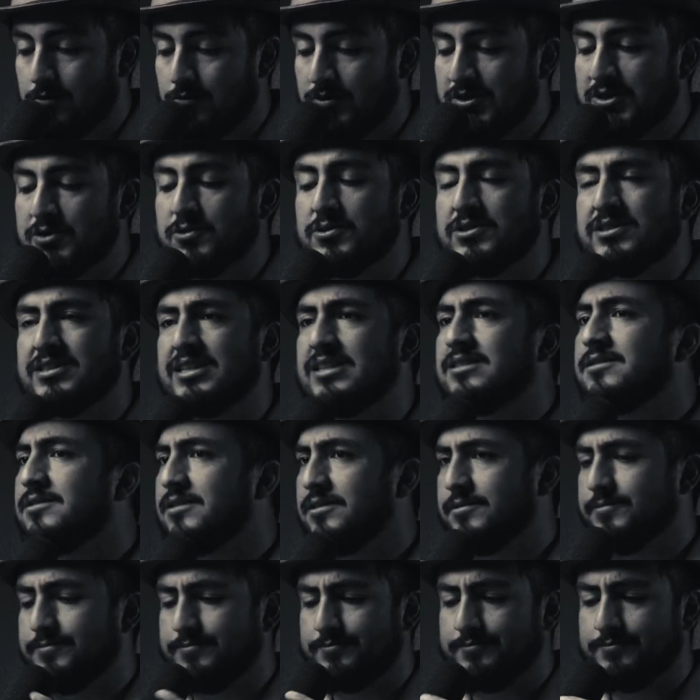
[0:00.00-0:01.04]
she was 16.
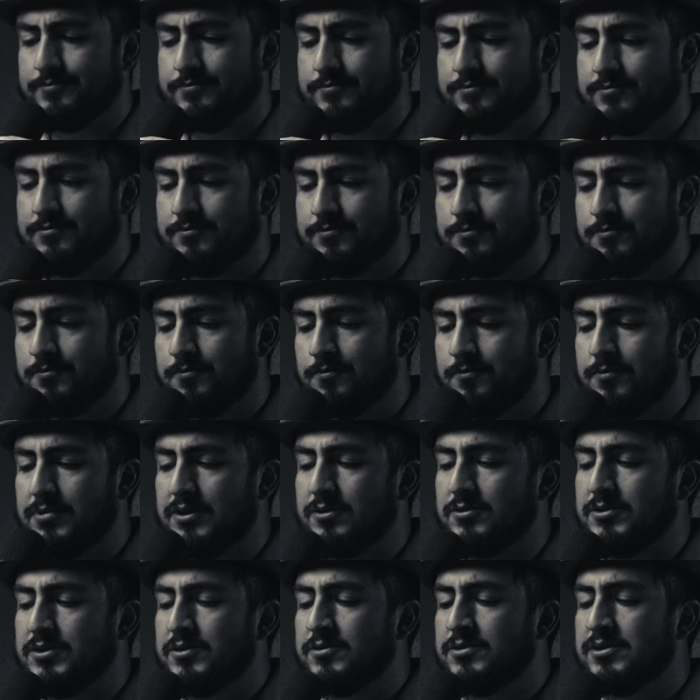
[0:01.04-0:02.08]

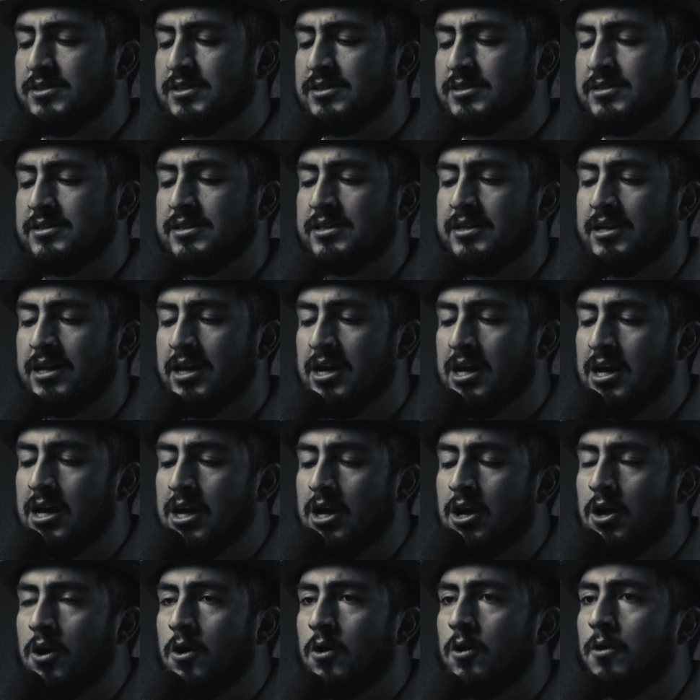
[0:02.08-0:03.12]
When she was 16.
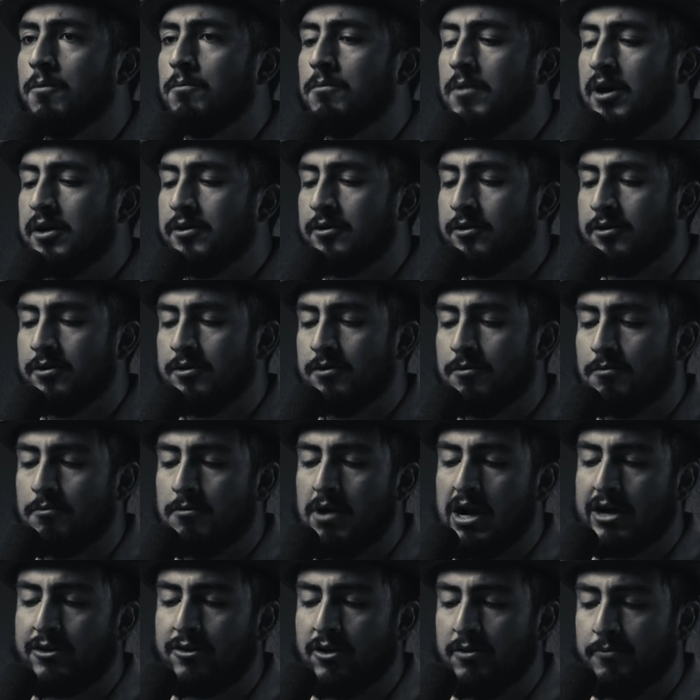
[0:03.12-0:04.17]
Her mother,
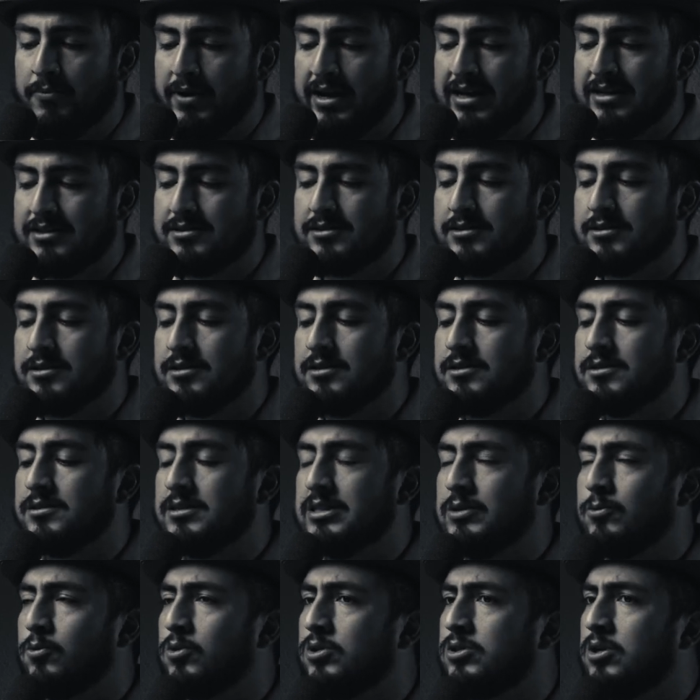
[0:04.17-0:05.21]
Margaret Bates,
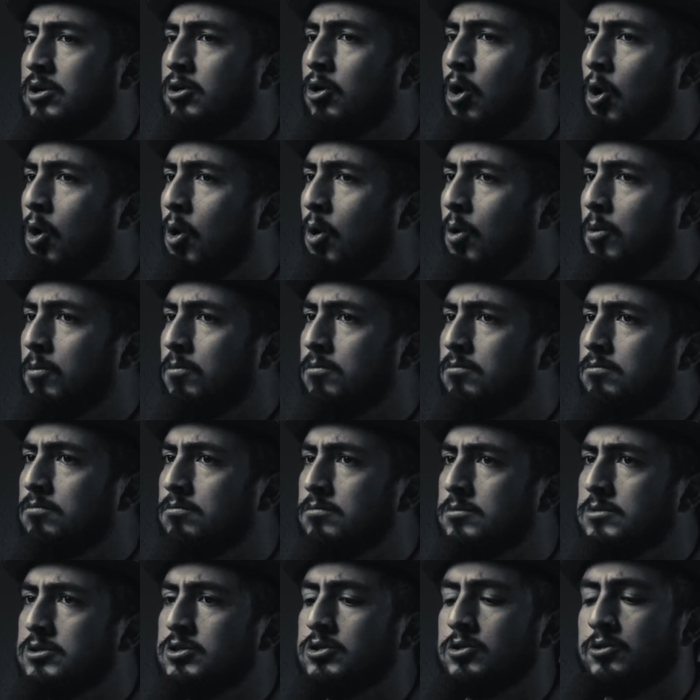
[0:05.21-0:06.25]
she returned home
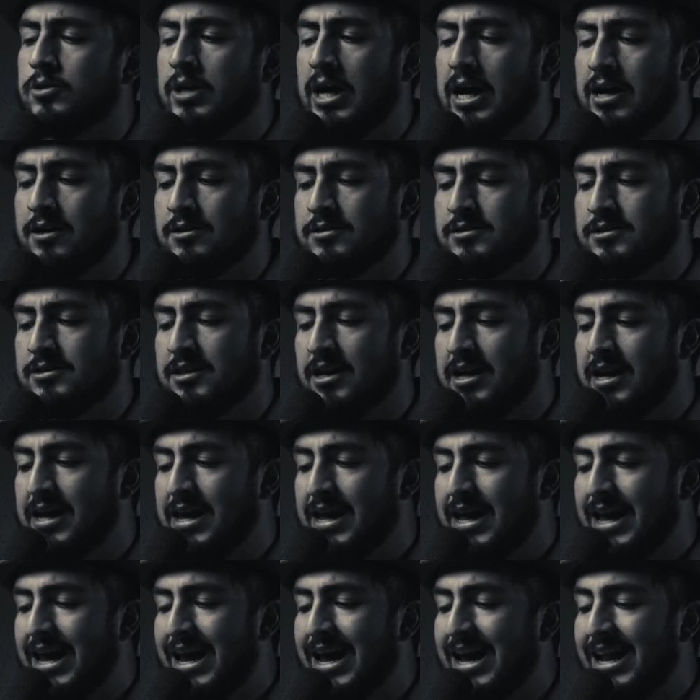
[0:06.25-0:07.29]
to her house
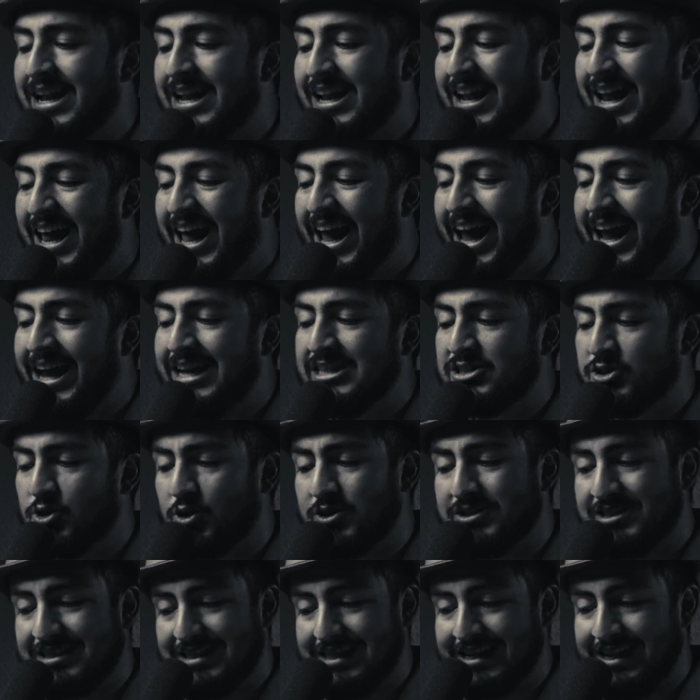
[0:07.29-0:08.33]
in
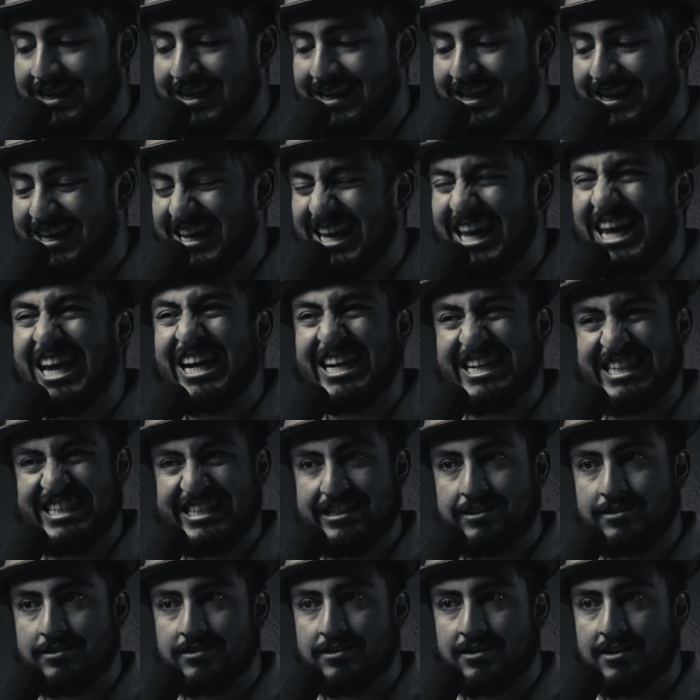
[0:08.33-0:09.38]
Hatersley,
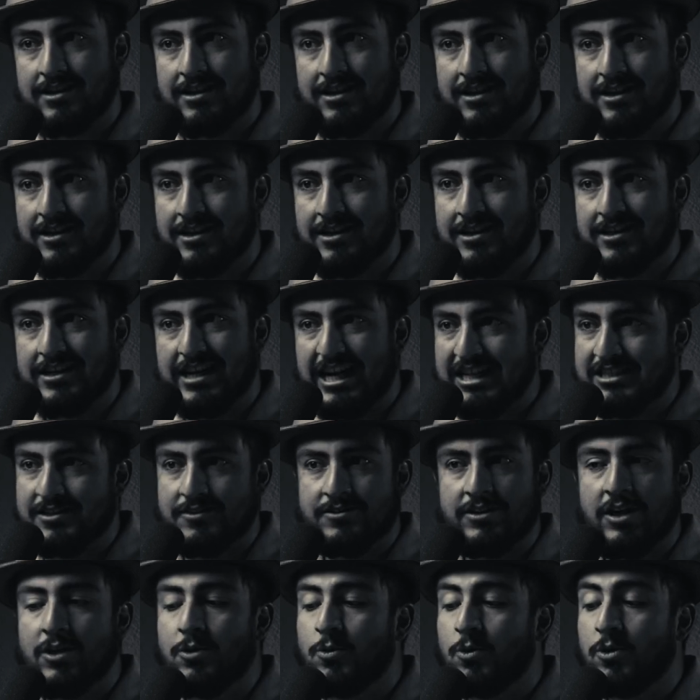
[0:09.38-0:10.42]
England. I don't
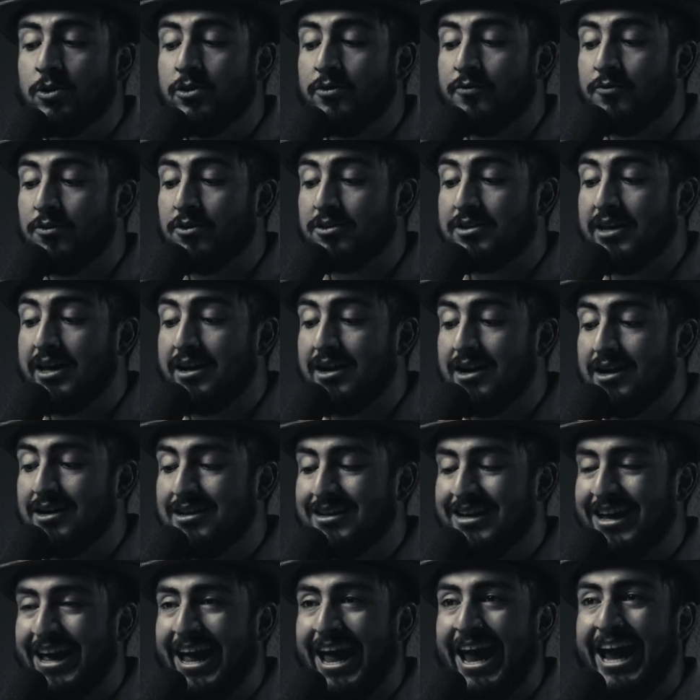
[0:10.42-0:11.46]
know where the fuck that at.
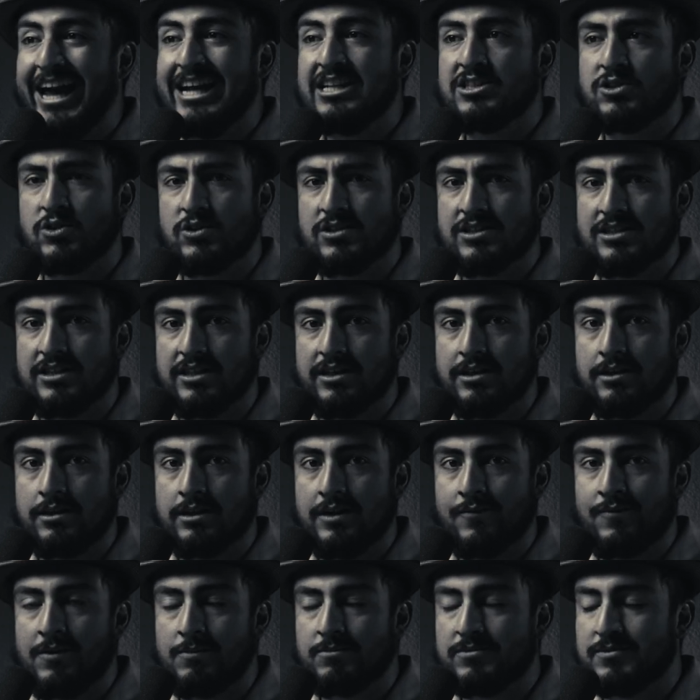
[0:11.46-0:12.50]
Hatersley,
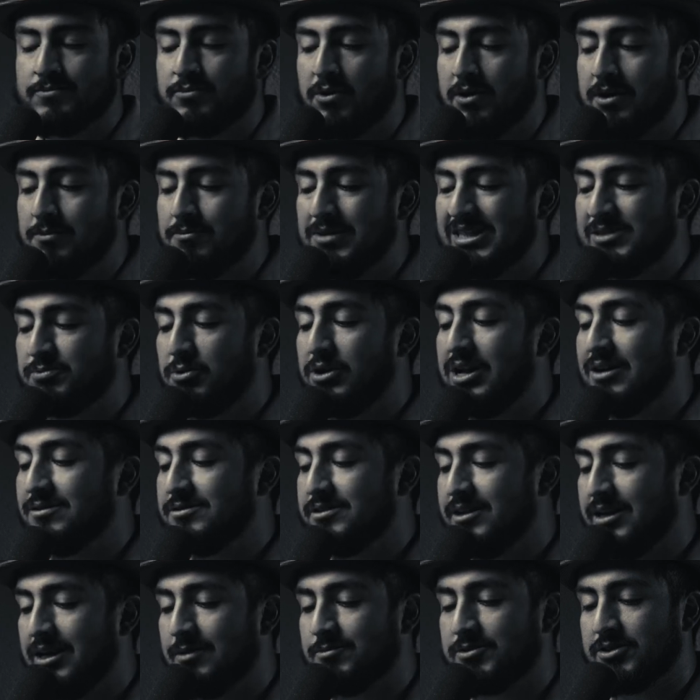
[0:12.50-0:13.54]
if I'm
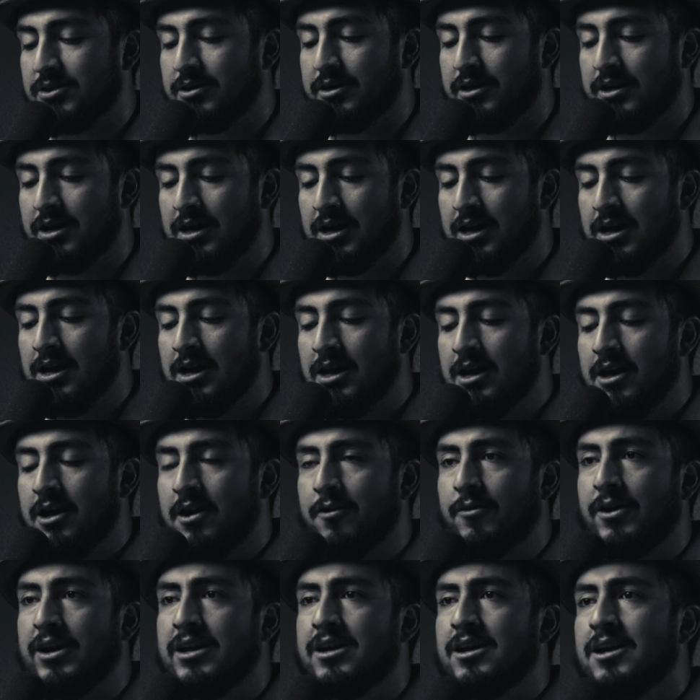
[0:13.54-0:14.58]
mispronouncing it, I'm sorry.
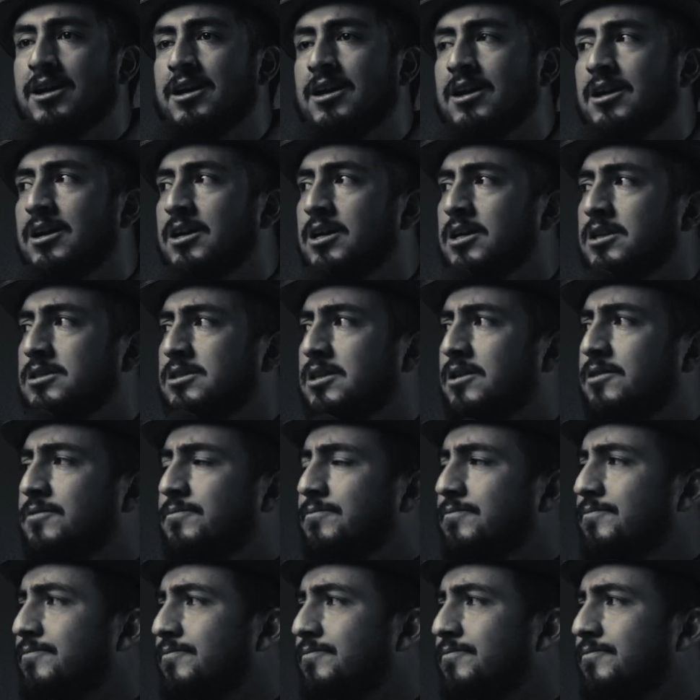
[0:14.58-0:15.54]
Right? So